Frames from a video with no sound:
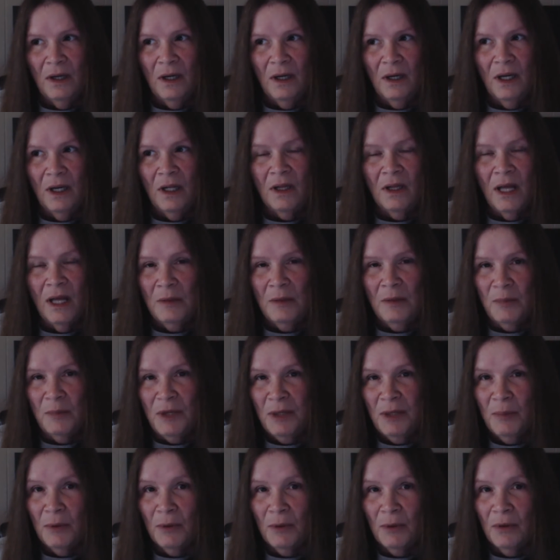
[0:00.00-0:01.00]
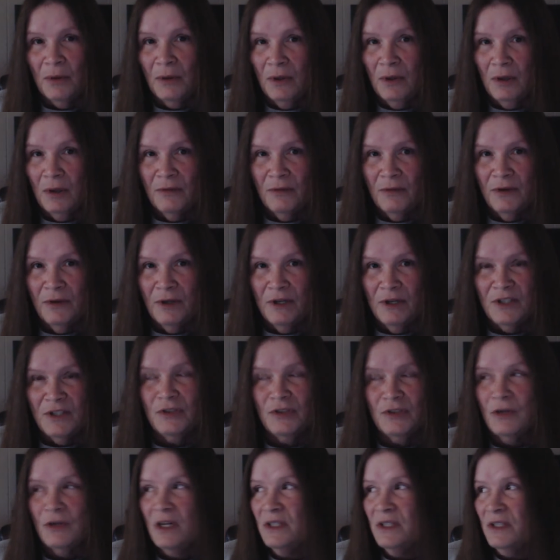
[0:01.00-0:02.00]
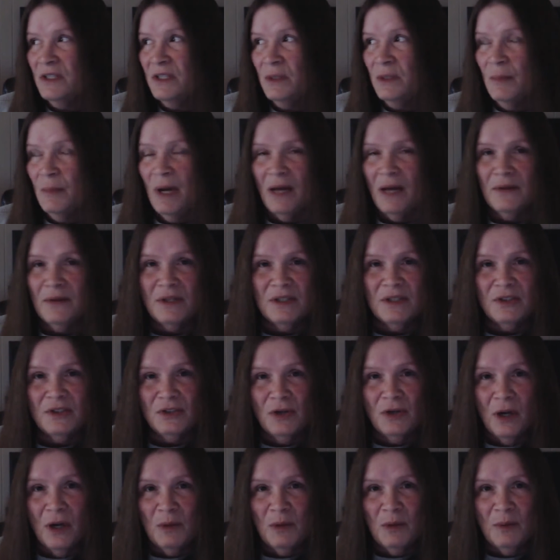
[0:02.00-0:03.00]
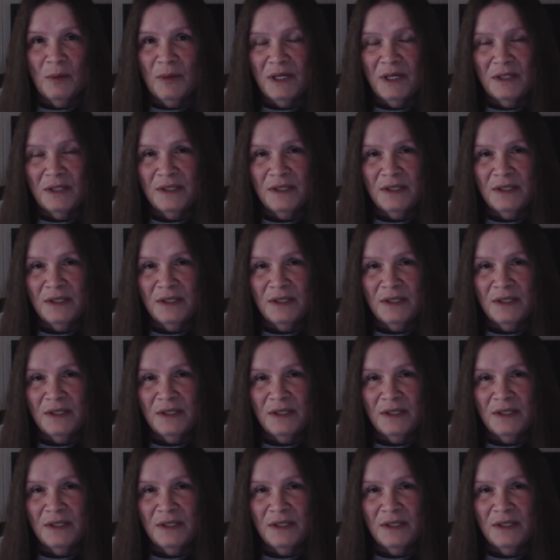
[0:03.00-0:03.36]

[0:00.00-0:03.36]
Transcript: a lot of people are very stressed about this trauma-based